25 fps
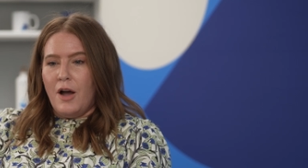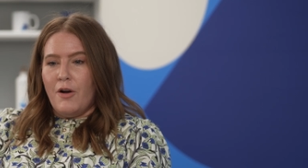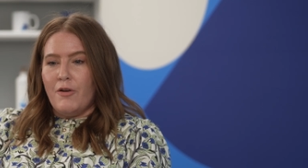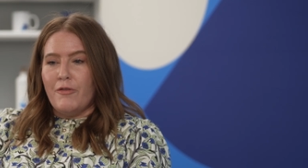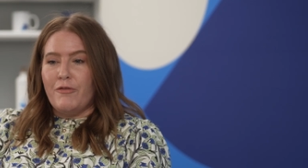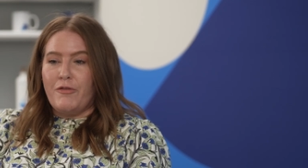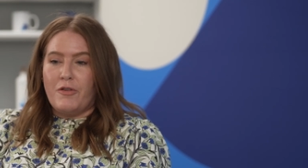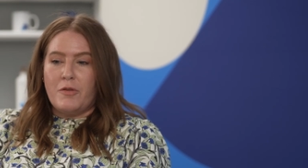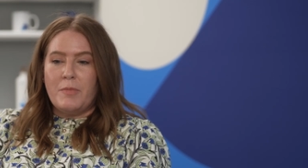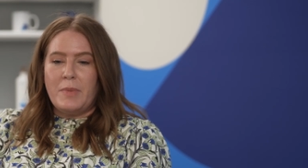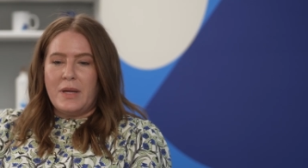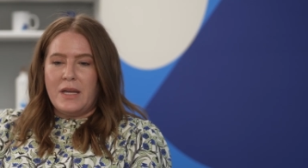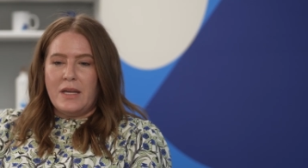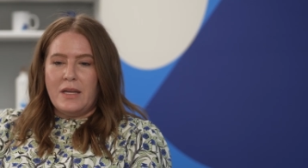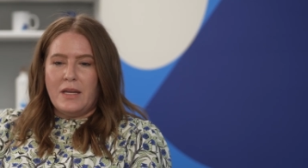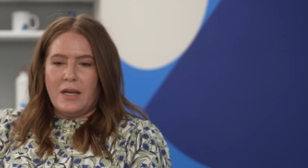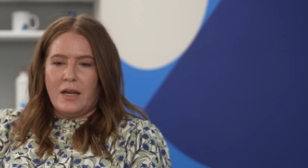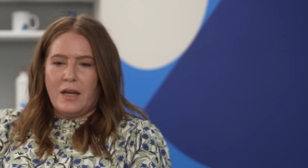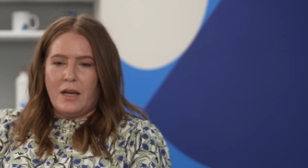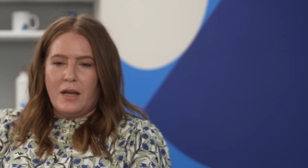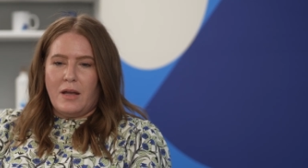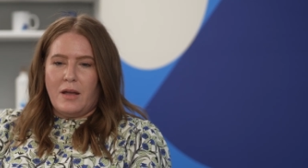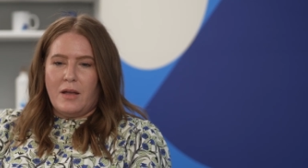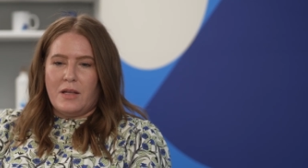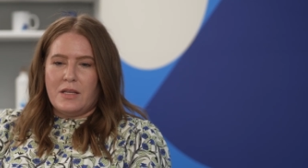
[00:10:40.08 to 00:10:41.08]
For
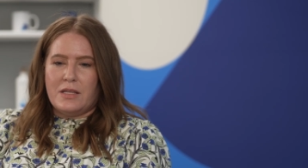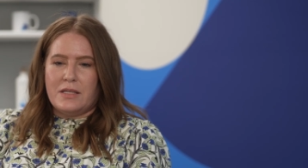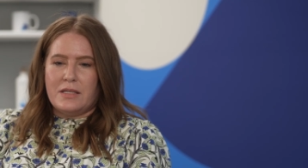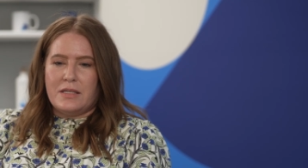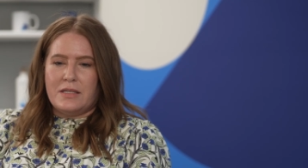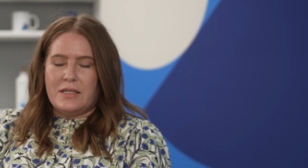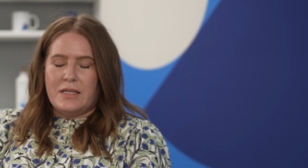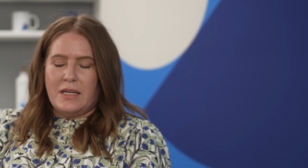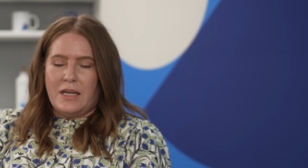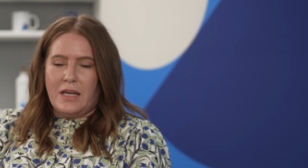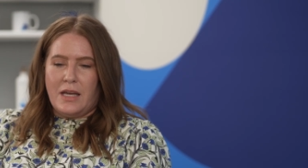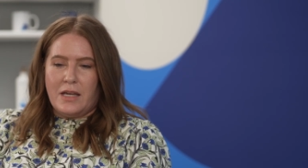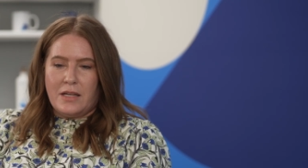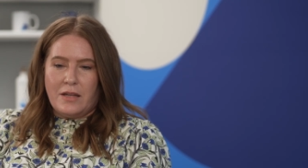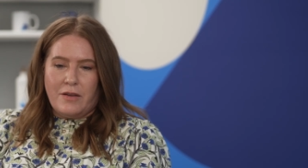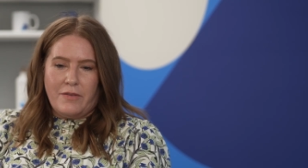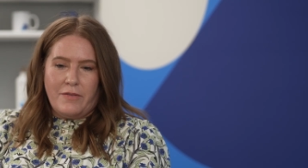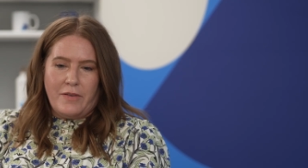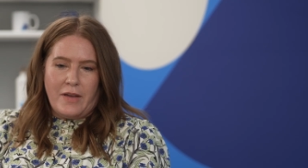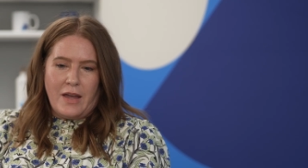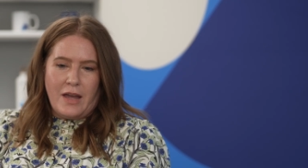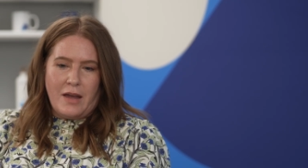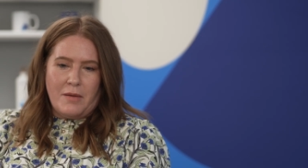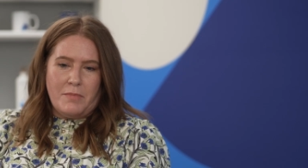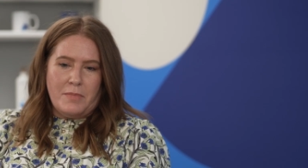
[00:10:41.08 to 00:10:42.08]
me, to
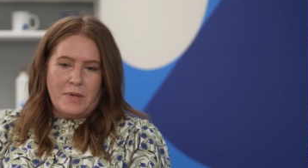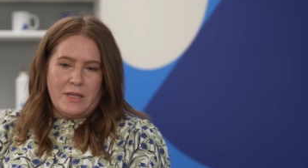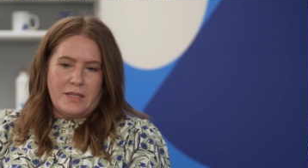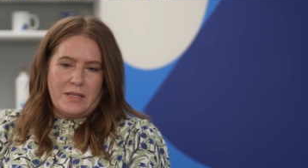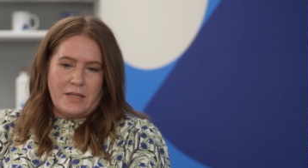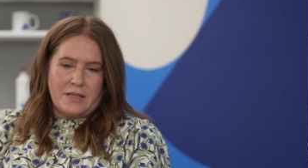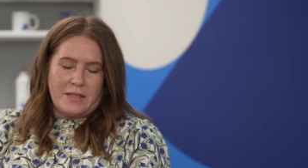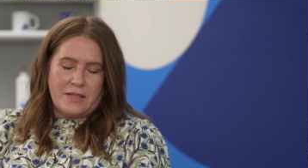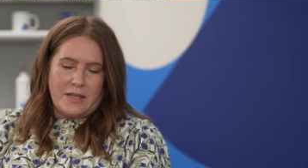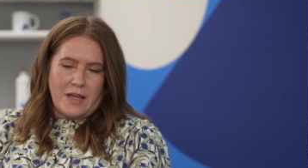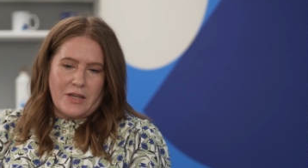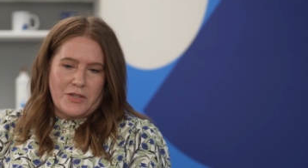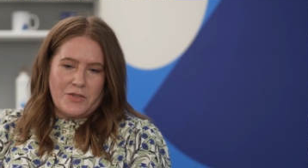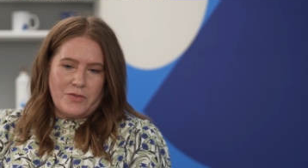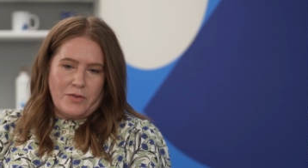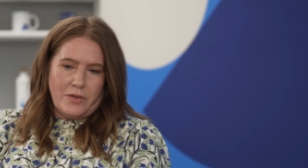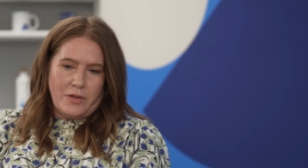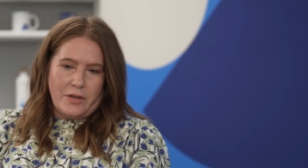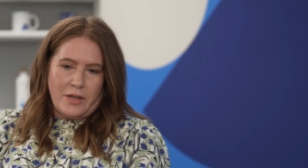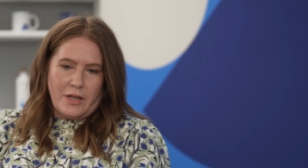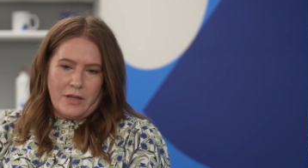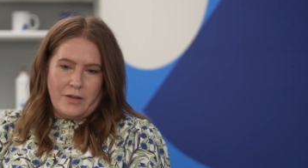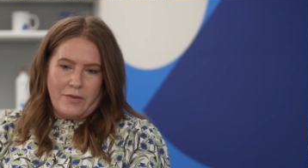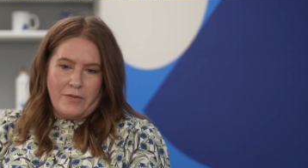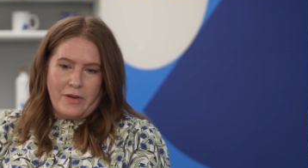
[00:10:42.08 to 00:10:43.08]
innovate and be
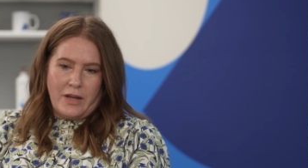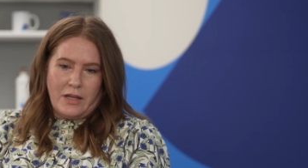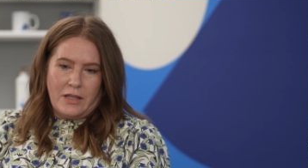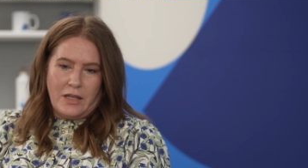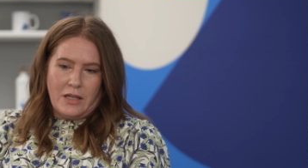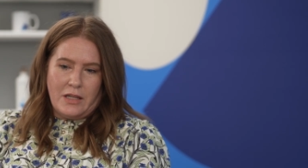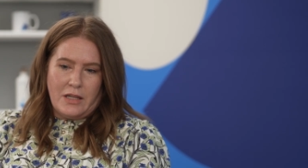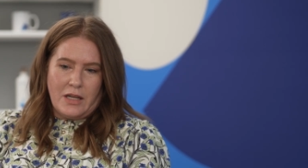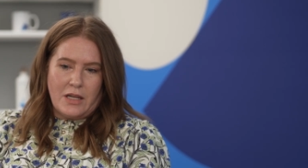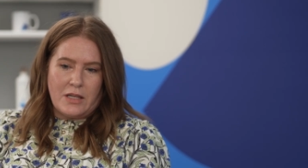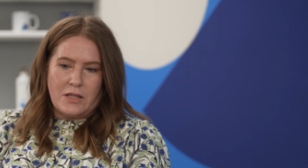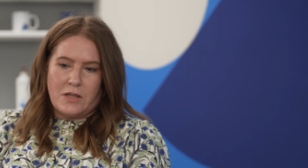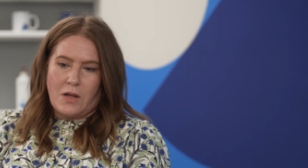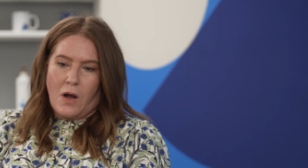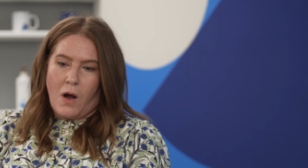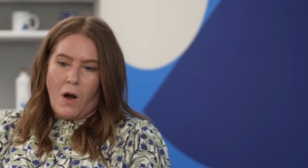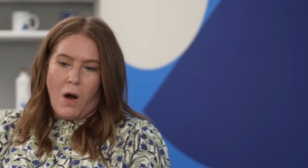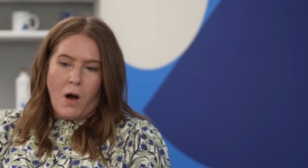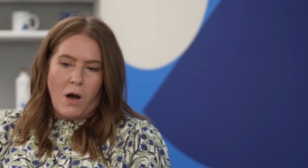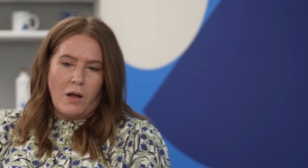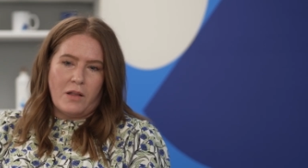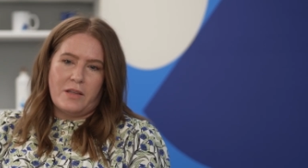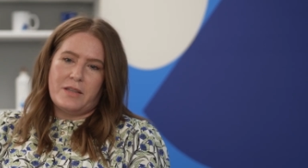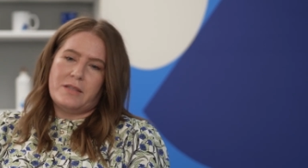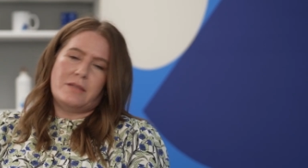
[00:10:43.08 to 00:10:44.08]
successful innovating it
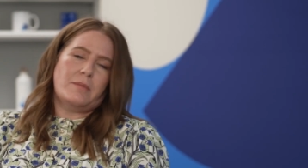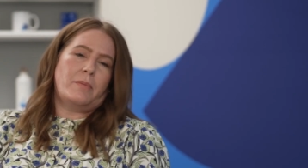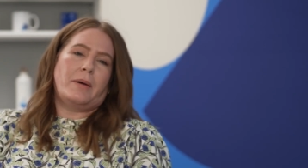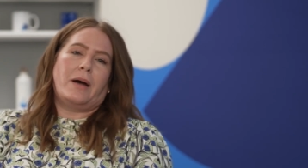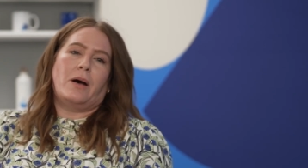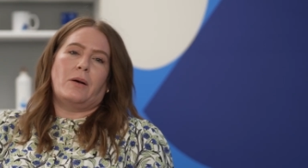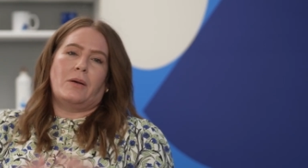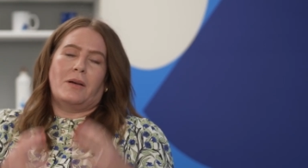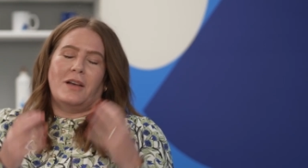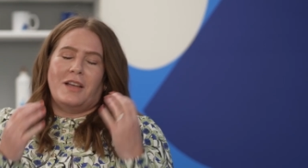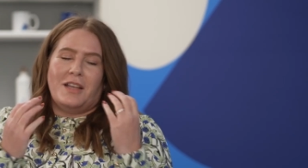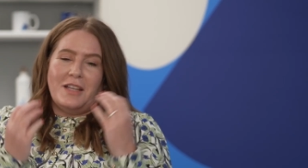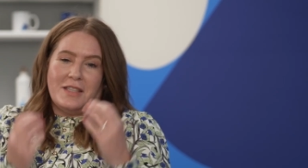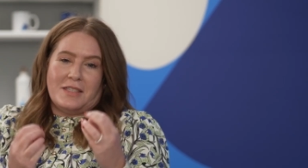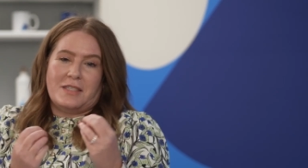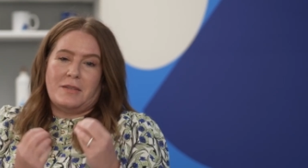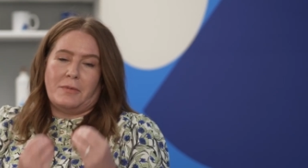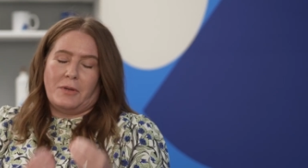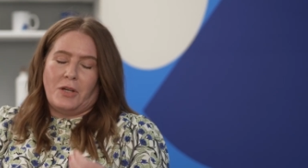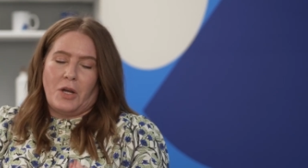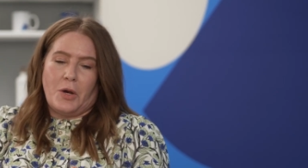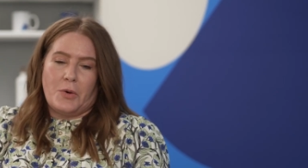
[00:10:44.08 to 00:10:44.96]
all is about it